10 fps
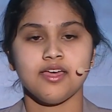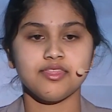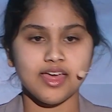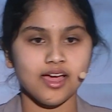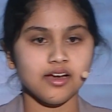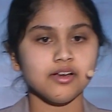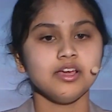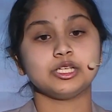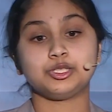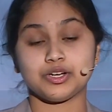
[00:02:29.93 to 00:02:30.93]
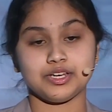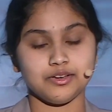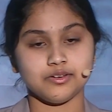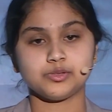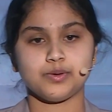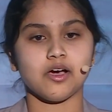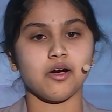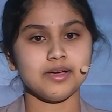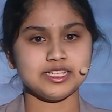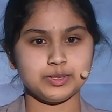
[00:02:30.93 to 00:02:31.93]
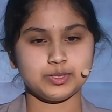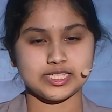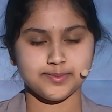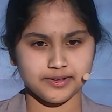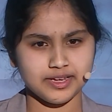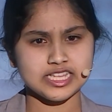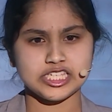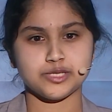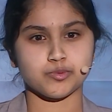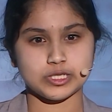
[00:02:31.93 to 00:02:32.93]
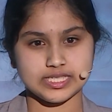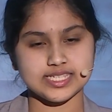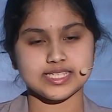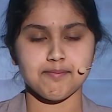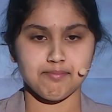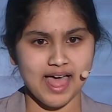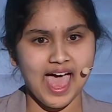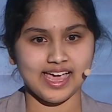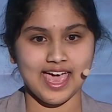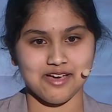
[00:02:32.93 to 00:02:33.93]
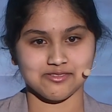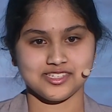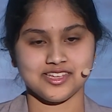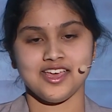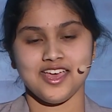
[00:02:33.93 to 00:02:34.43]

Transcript: There, during noons, we always used to experience these persistent blackouts.